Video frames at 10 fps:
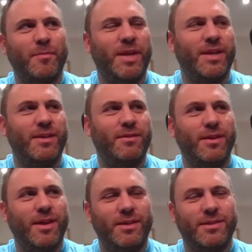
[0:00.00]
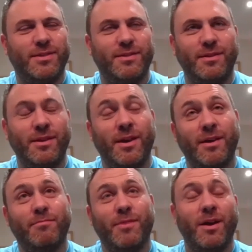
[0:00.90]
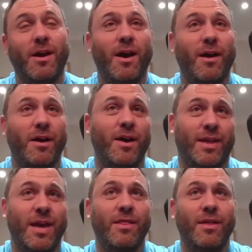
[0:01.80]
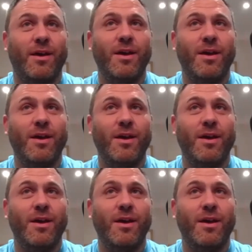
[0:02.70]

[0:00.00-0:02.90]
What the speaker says: mean, he's. Yeah, I get that.